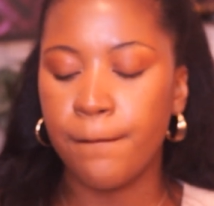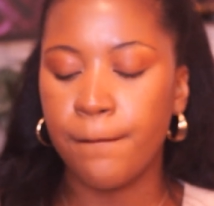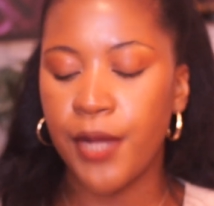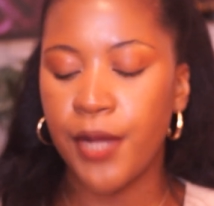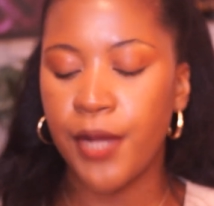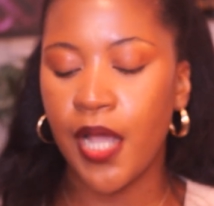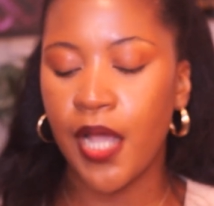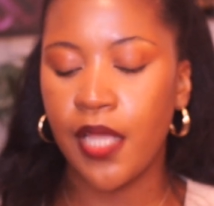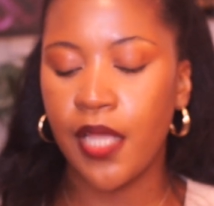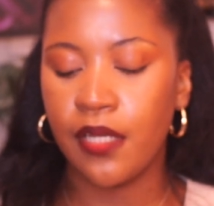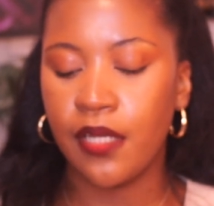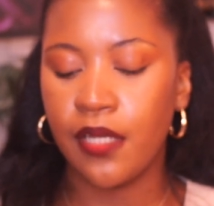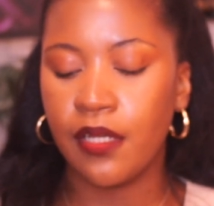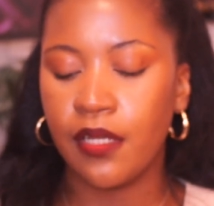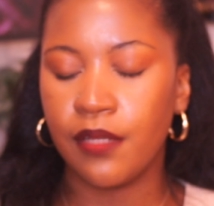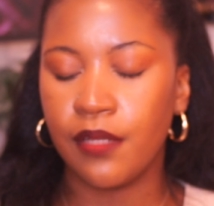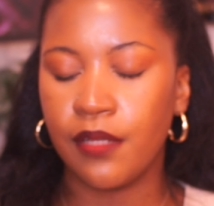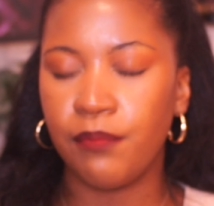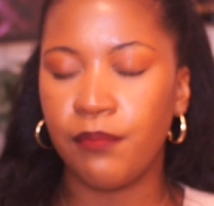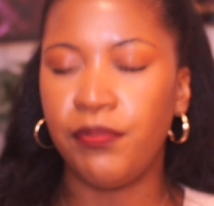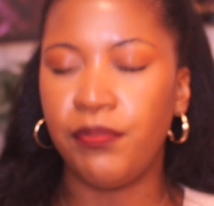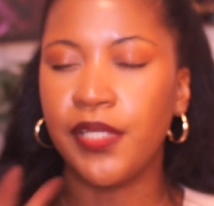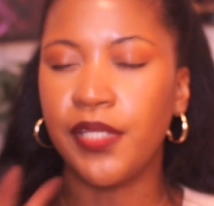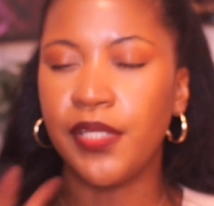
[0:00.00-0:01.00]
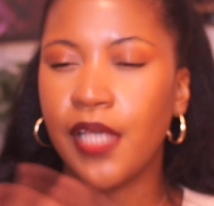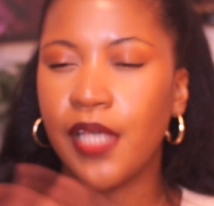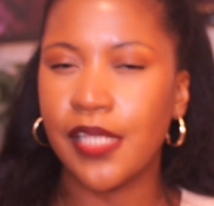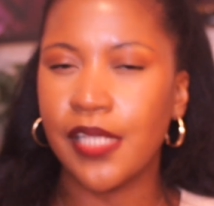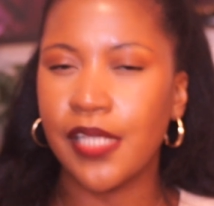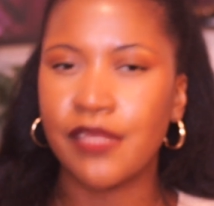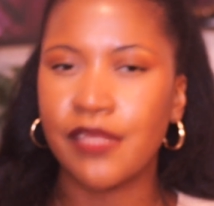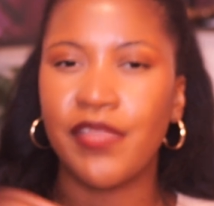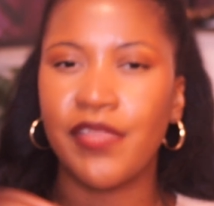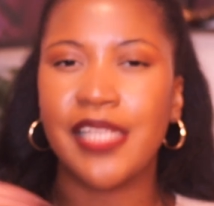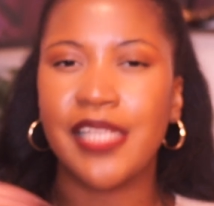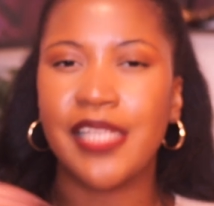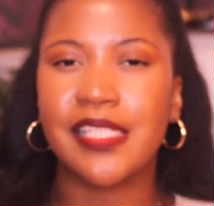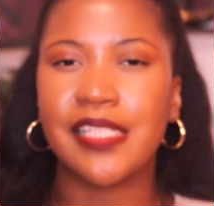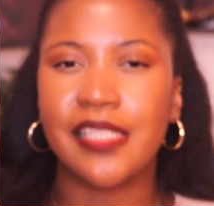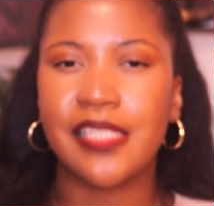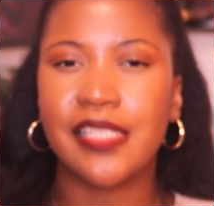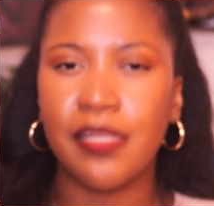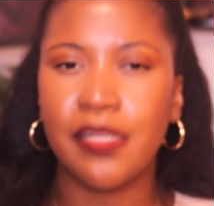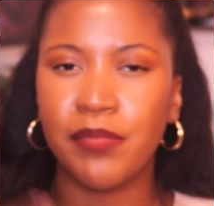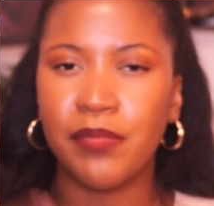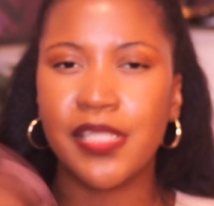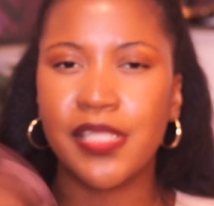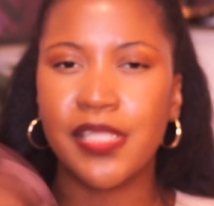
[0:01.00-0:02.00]
but because of that
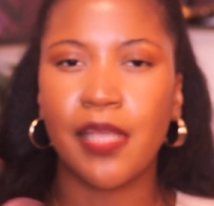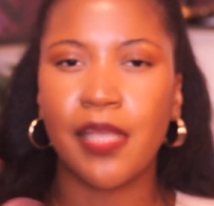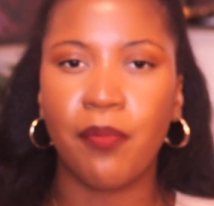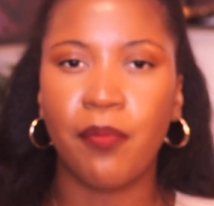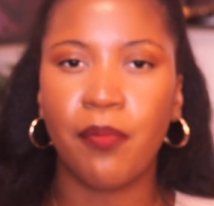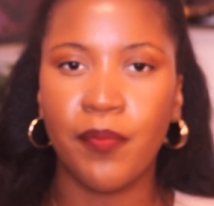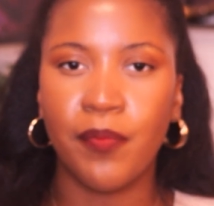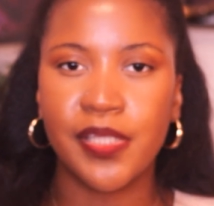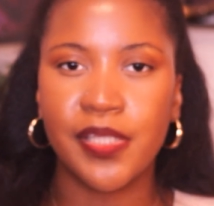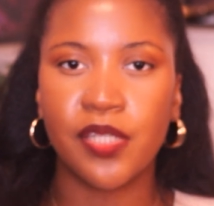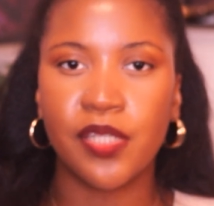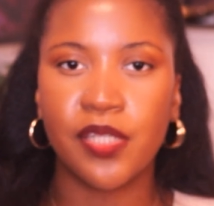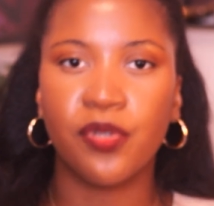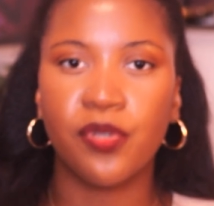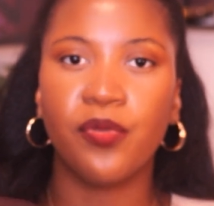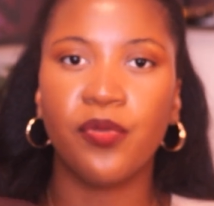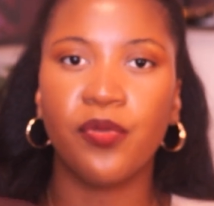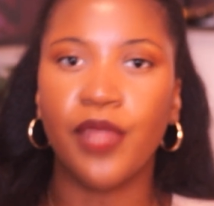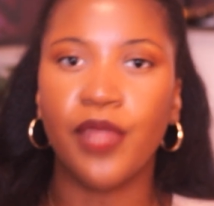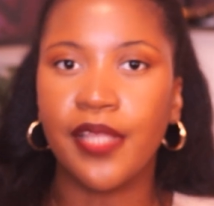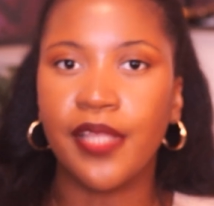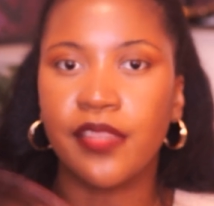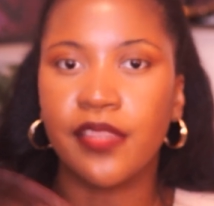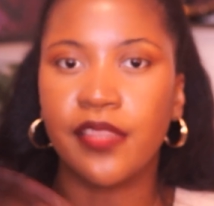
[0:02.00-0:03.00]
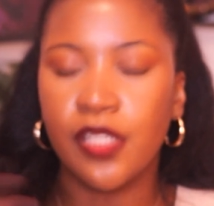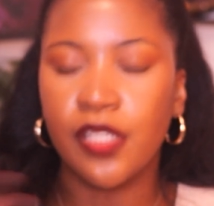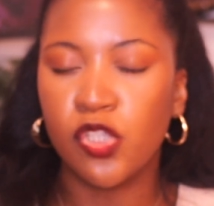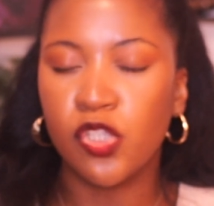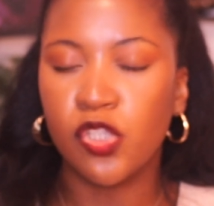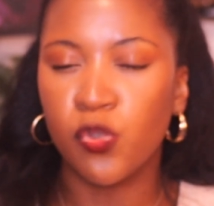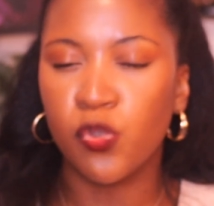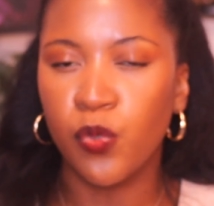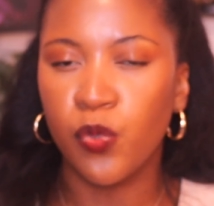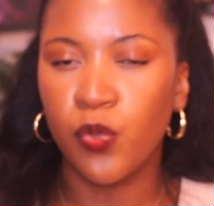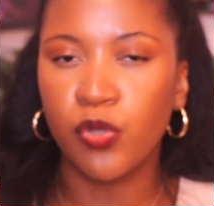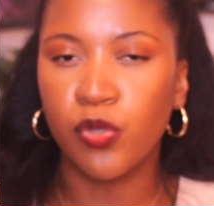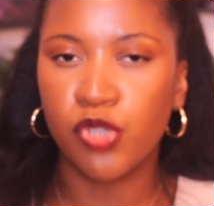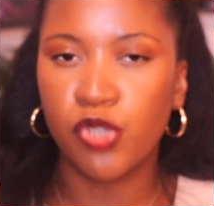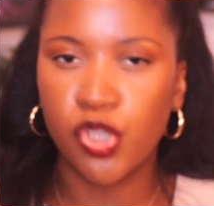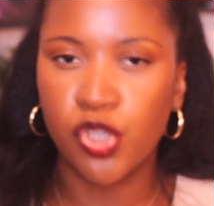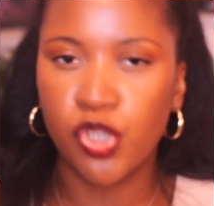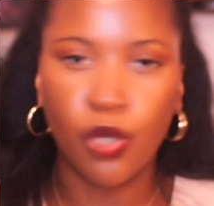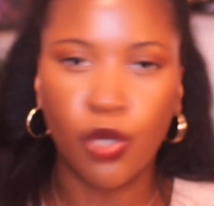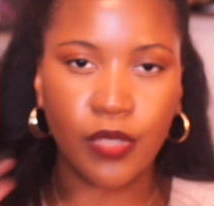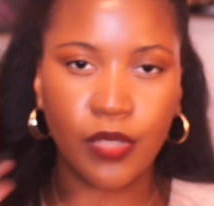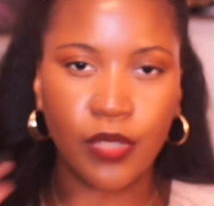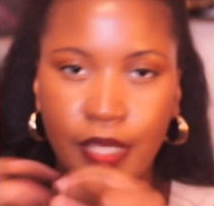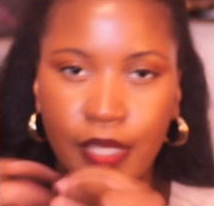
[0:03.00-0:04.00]
seamless type of material, like things will
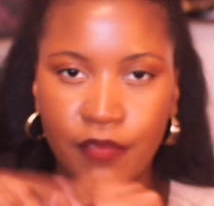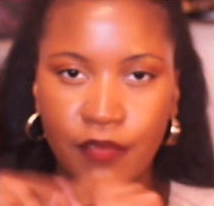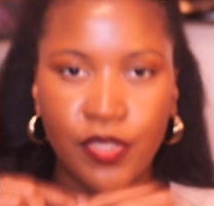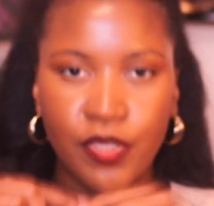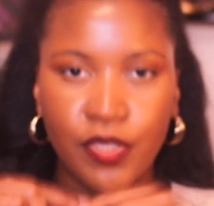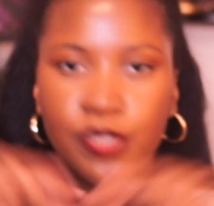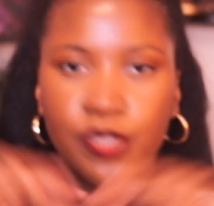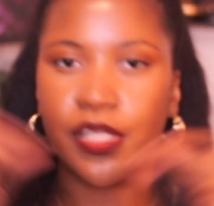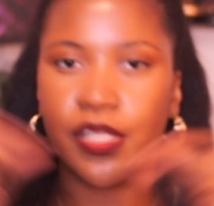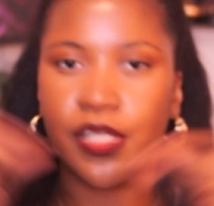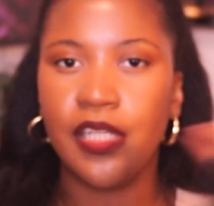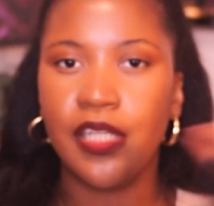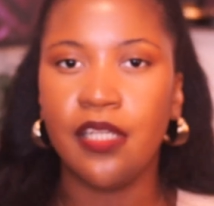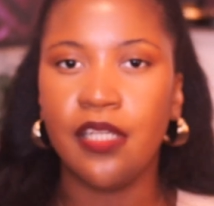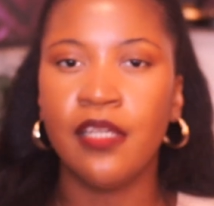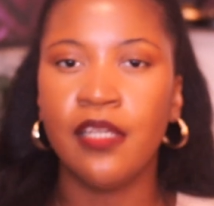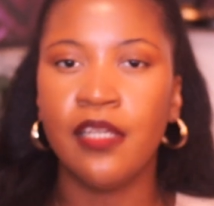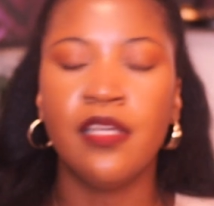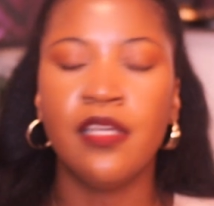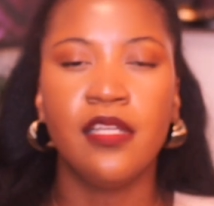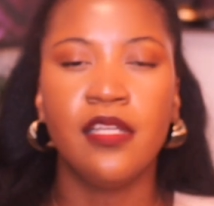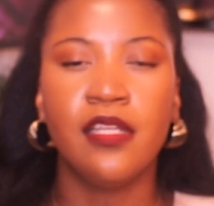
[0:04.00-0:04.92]
show, like if there's any